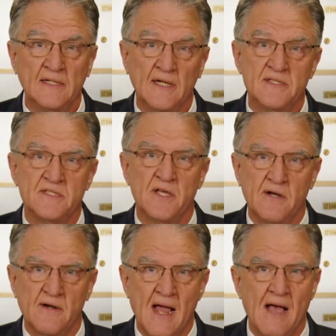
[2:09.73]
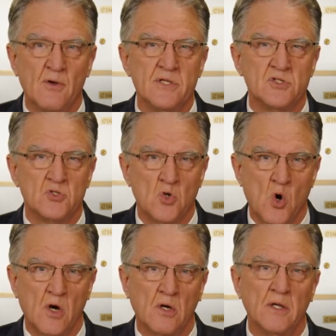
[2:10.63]
consider how
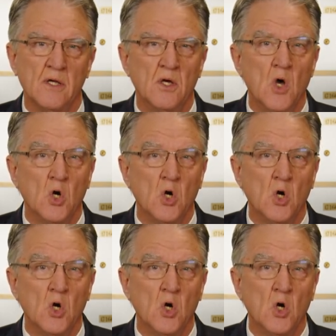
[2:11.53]
historically